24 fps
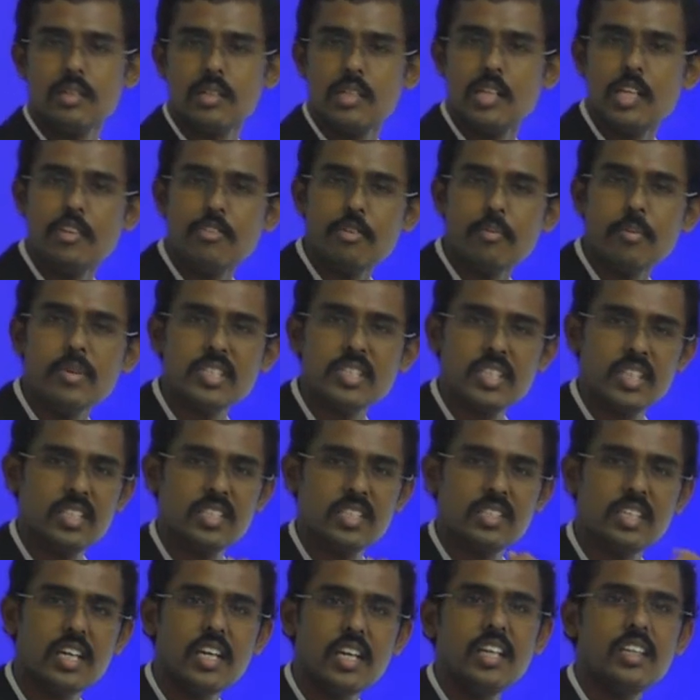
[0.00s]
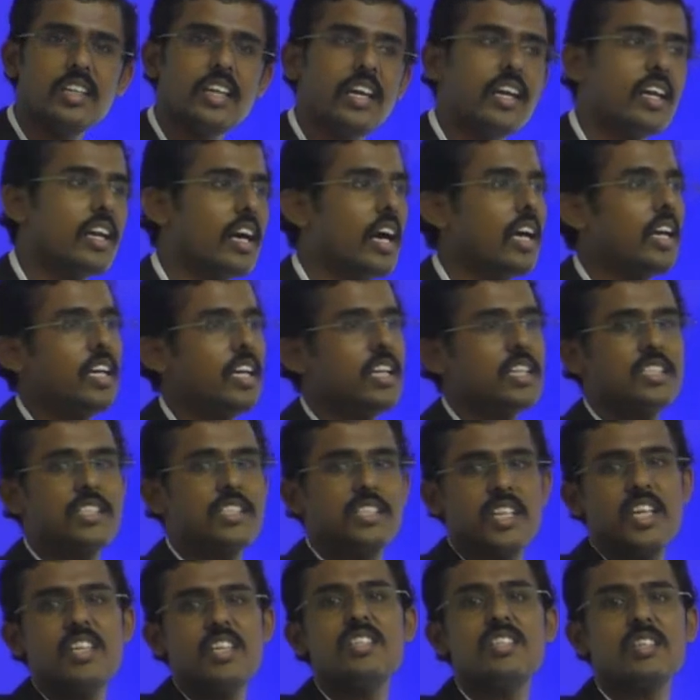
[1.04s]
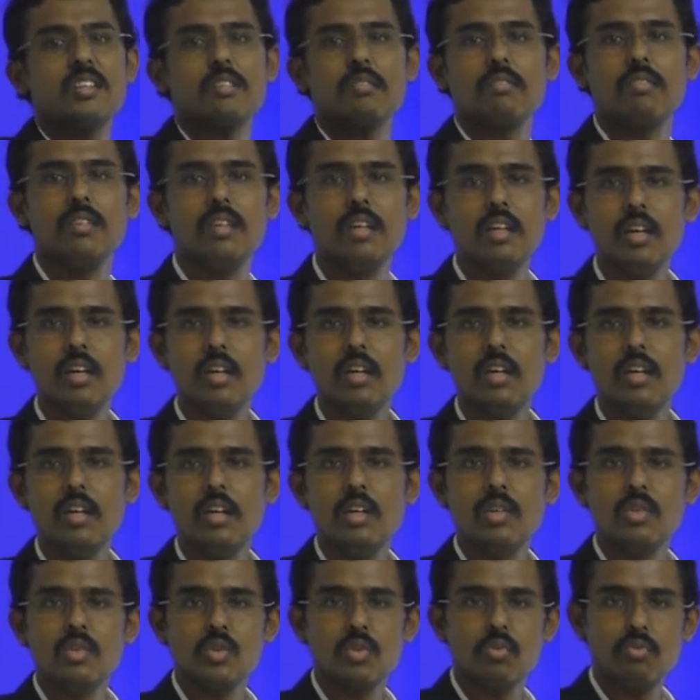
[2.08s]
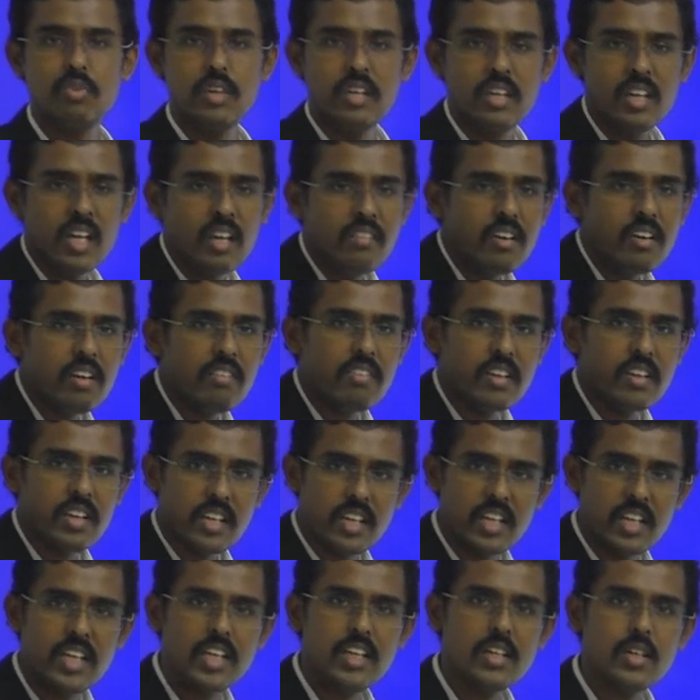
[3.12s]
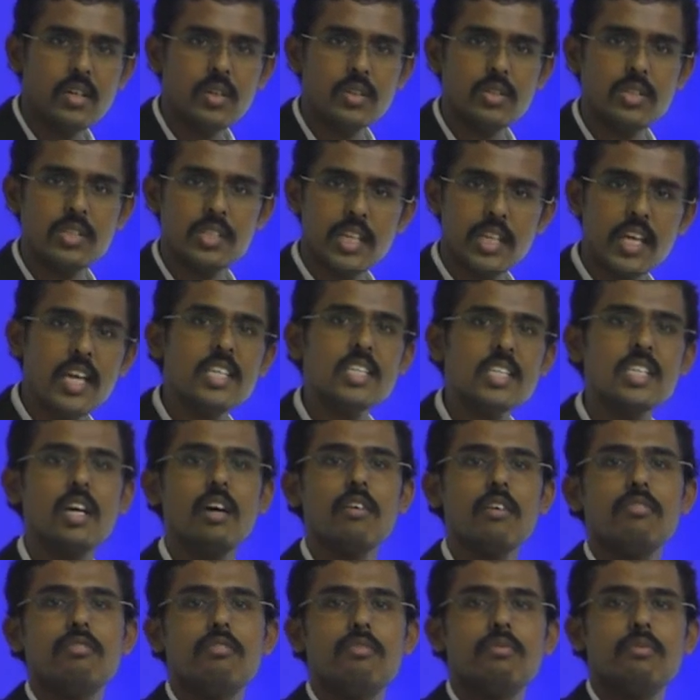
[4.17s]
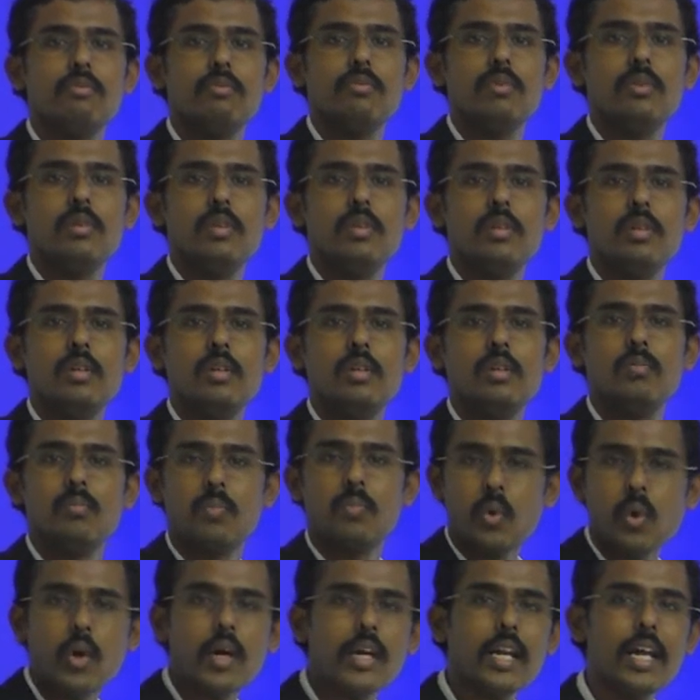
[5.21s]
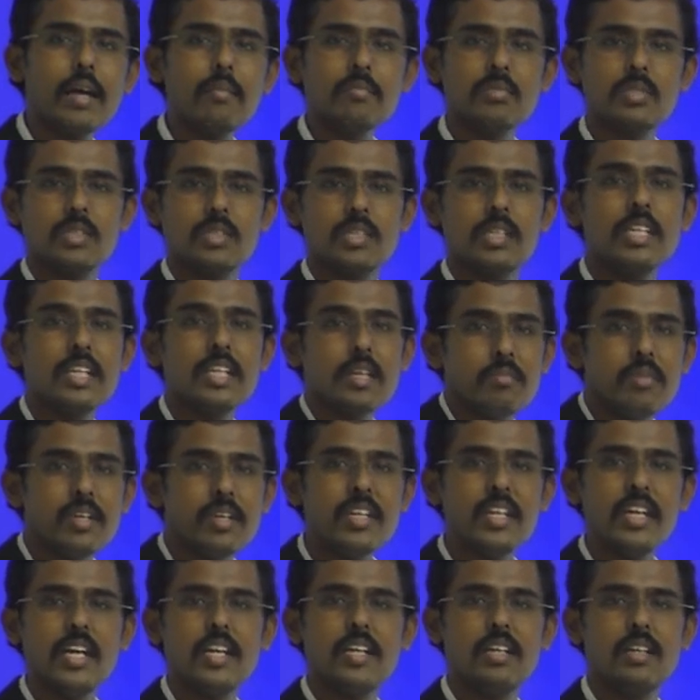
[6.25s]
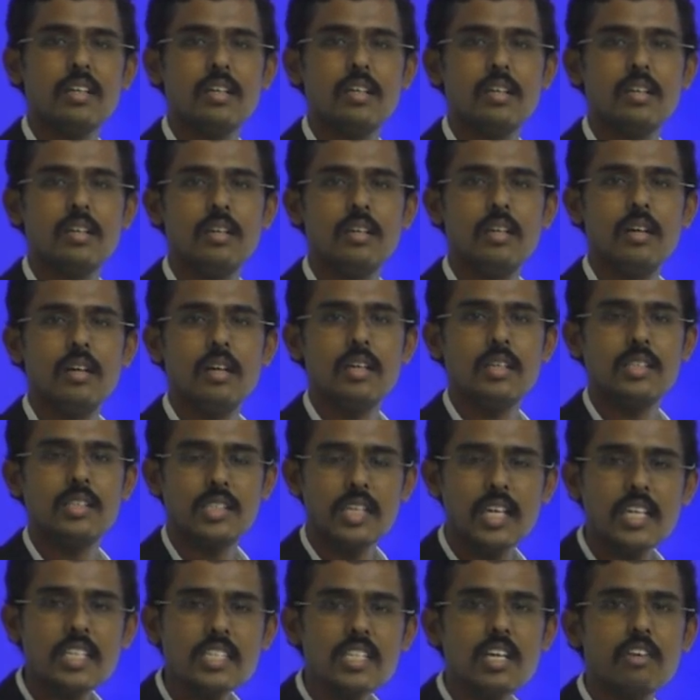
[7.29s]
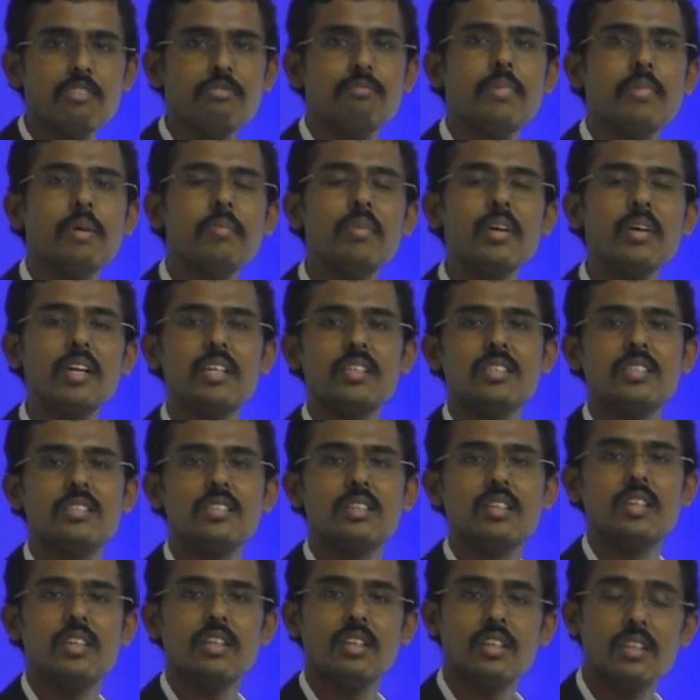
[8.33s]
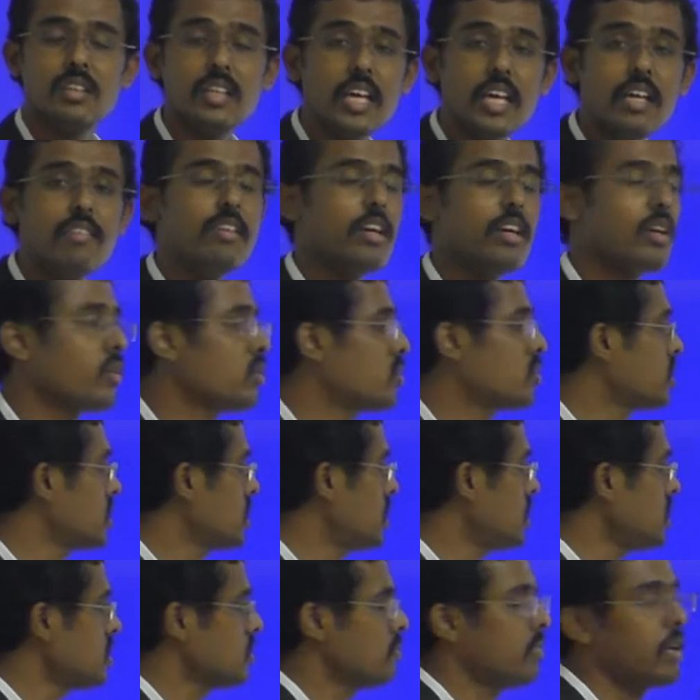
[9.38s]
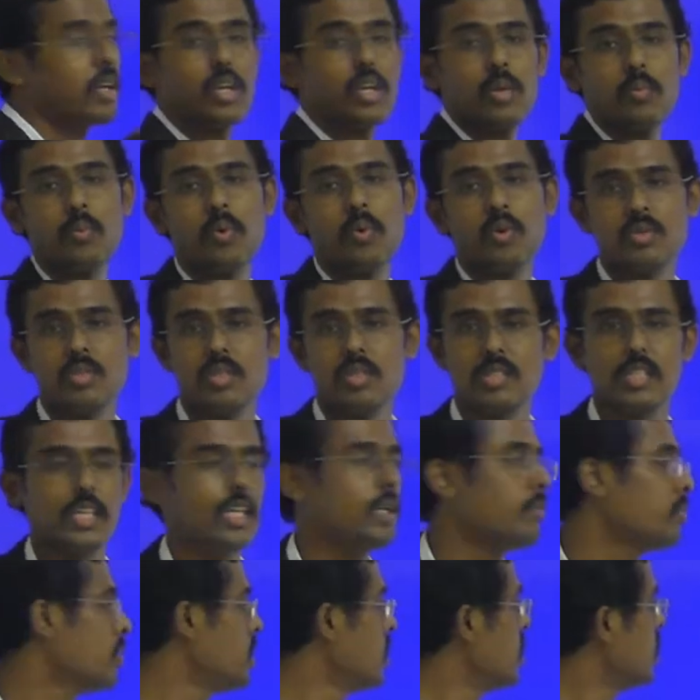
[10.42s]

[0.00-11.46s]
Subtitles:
information is sent there and it is changing. So whenever we need to change of programs in immediate, change of memories, there we are using this microprocessor setup.